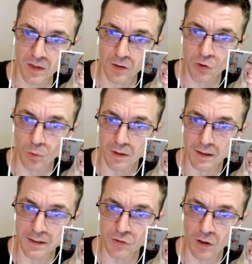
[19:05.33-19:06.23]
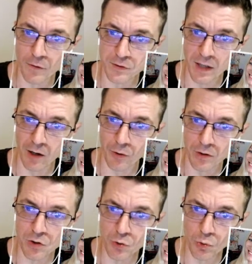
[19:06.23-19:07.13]
So at least if it's out
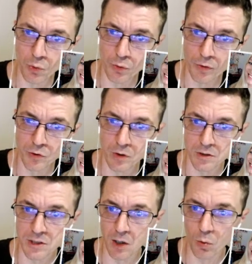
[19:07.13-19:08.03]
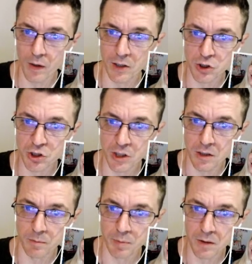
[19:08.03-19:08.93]
here, then you can tell that
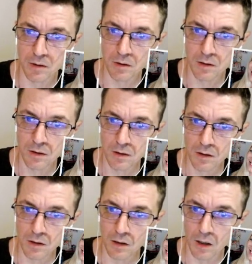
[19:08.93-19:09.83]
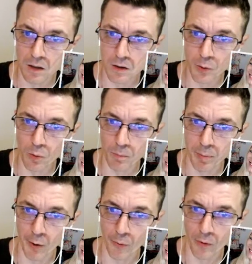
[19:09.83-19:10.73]
shape a little
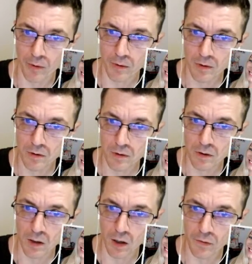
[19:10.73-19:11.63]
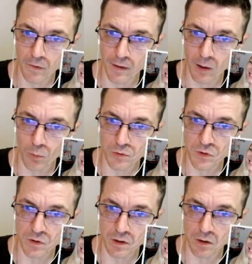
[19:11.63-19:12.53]
better. And then that would
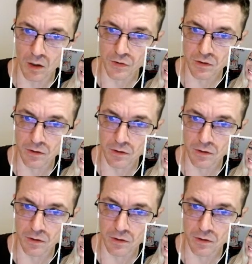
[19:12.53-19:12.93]
just get lost.